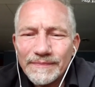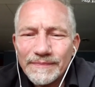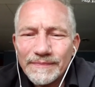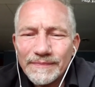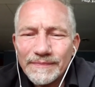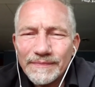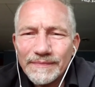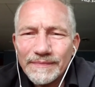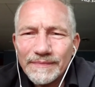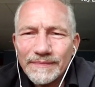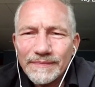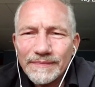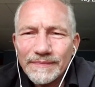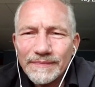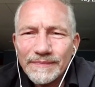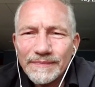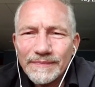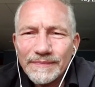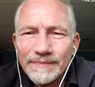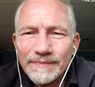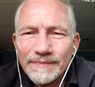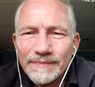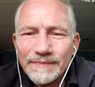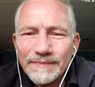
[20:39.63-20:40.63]

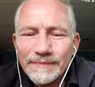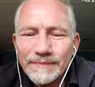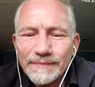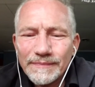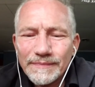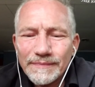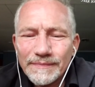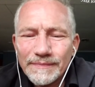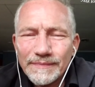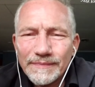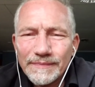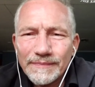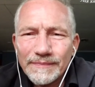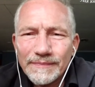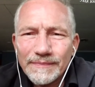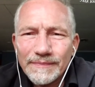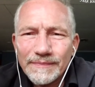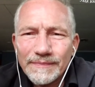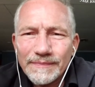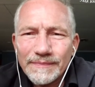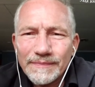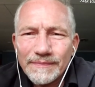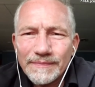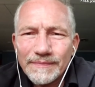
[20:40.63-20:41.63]

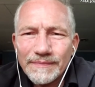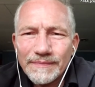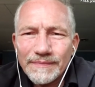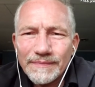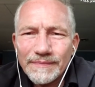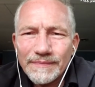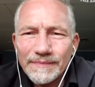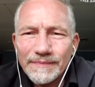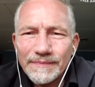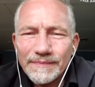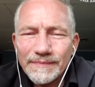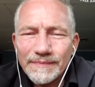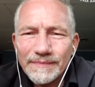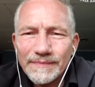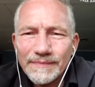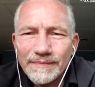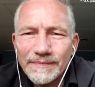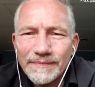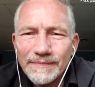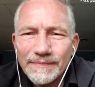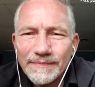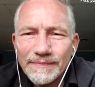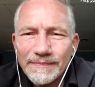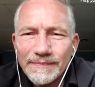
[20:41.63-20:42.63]

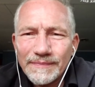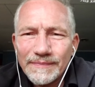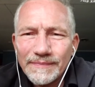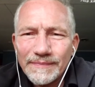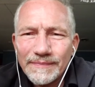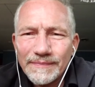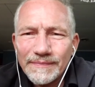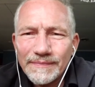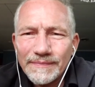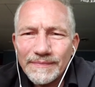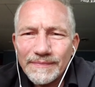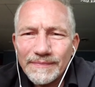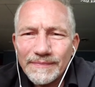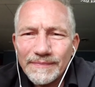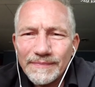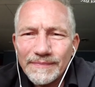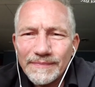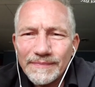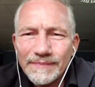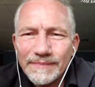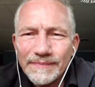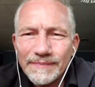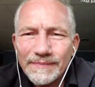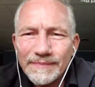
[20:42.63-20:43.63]

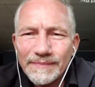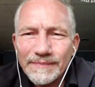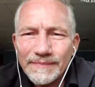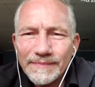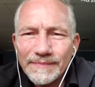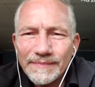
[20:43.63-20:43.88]
(not speaking)